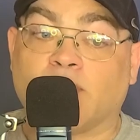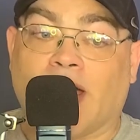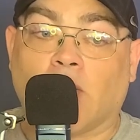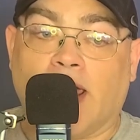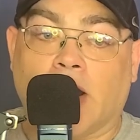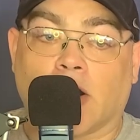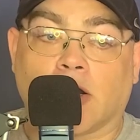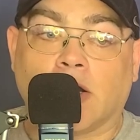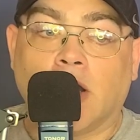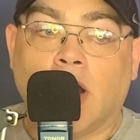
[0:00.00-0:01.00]
without
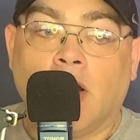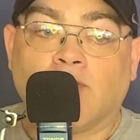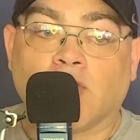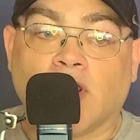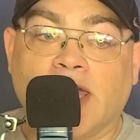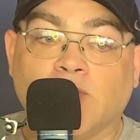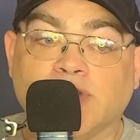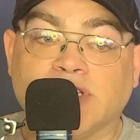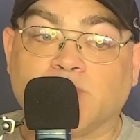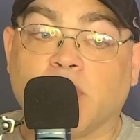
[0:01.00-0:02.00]
error. For the
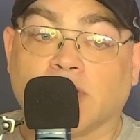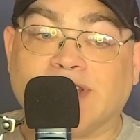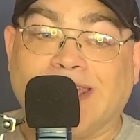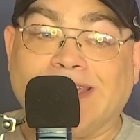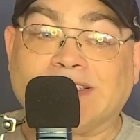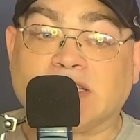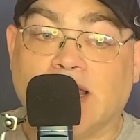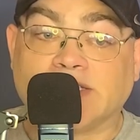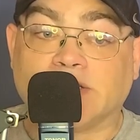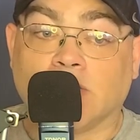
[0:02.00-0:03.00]
languages, we are taking
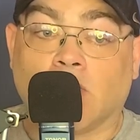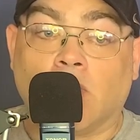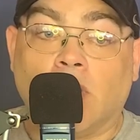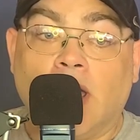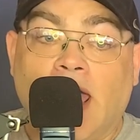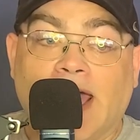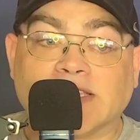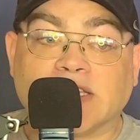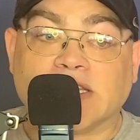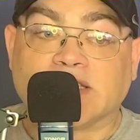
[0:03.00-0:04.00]
Celestial,
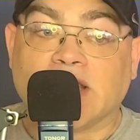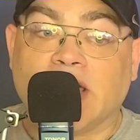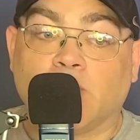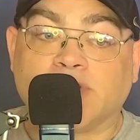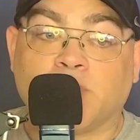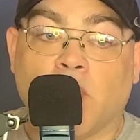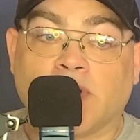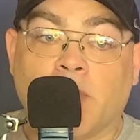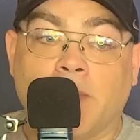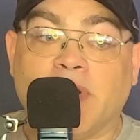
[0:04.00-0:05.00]
as it is a language
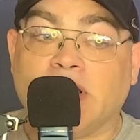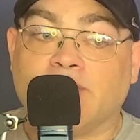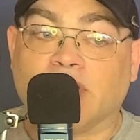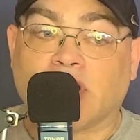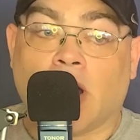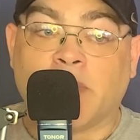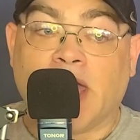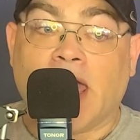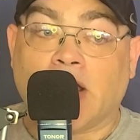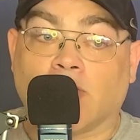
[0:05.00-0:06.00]
spoken by many of the
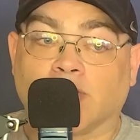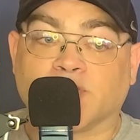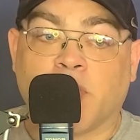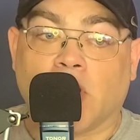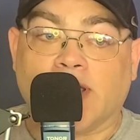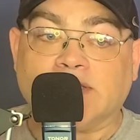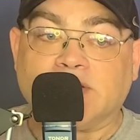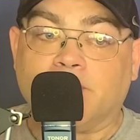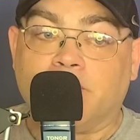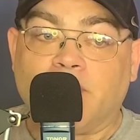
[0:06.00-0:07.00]
kami and other
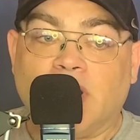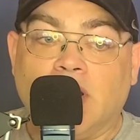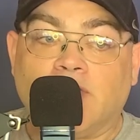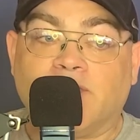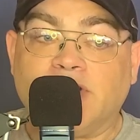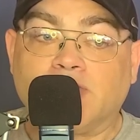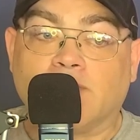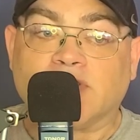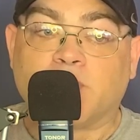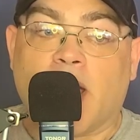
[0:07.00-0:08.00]
spirits. The feature
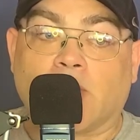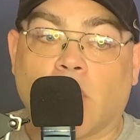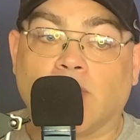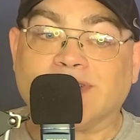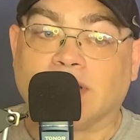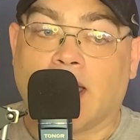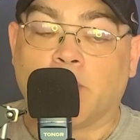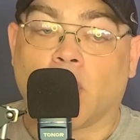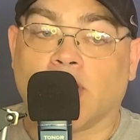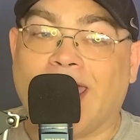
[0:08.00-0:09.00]
of this background is
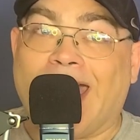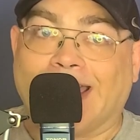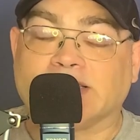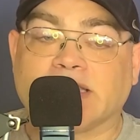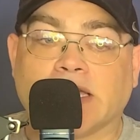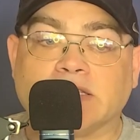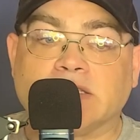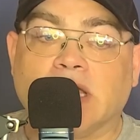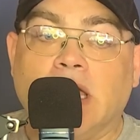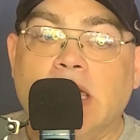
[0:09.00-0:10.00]
library
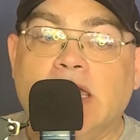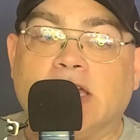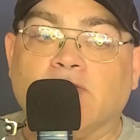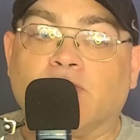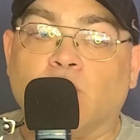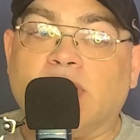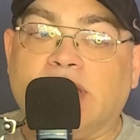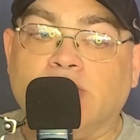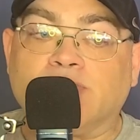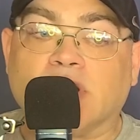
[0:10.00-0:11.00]
access. He can freely
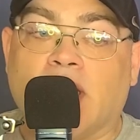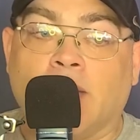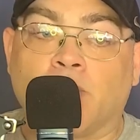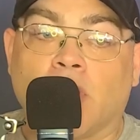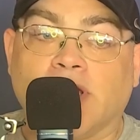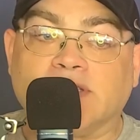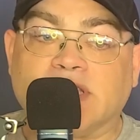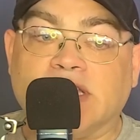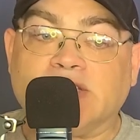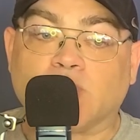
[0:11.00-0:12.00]
use the libraries
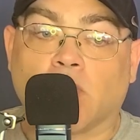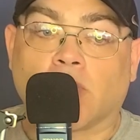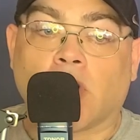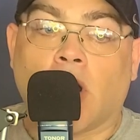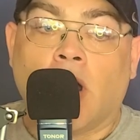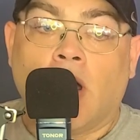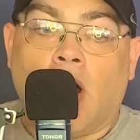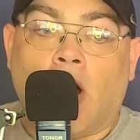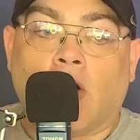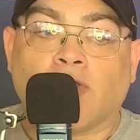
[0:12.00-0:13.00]
in his order,
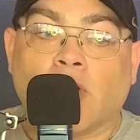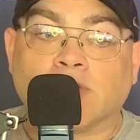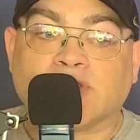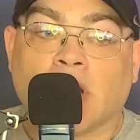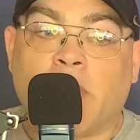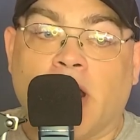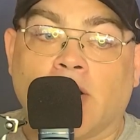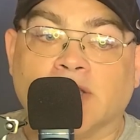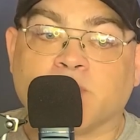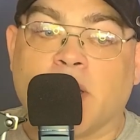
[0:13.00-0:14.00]
although some
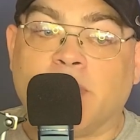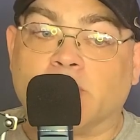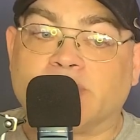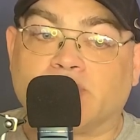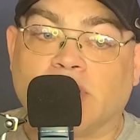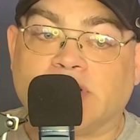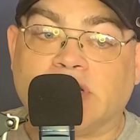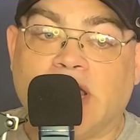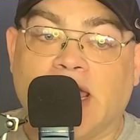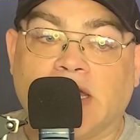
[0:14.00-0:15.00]
areas might be
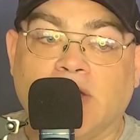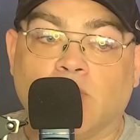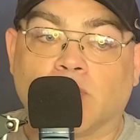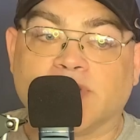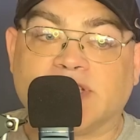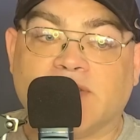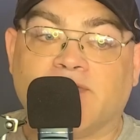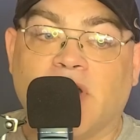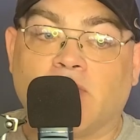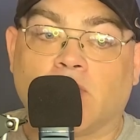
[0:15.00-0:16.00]
restricted, and he will receive
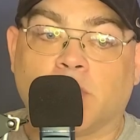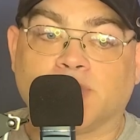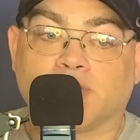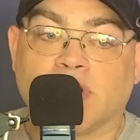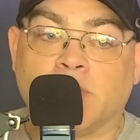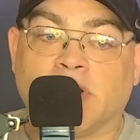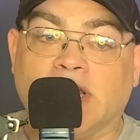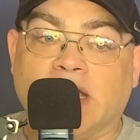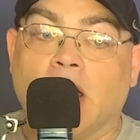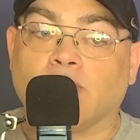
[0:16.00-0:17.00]
favorable treatment
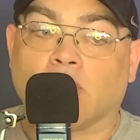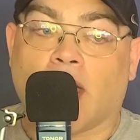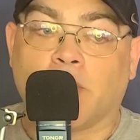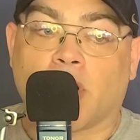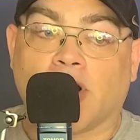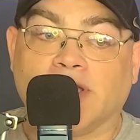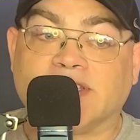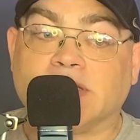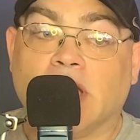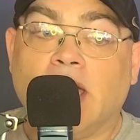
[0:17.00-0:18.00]
in other
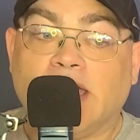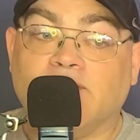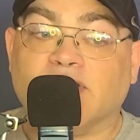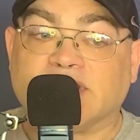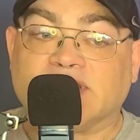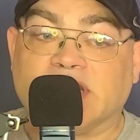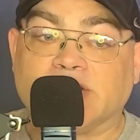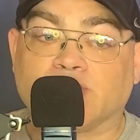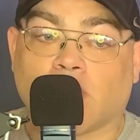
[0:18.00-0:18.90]
libraries he visits in his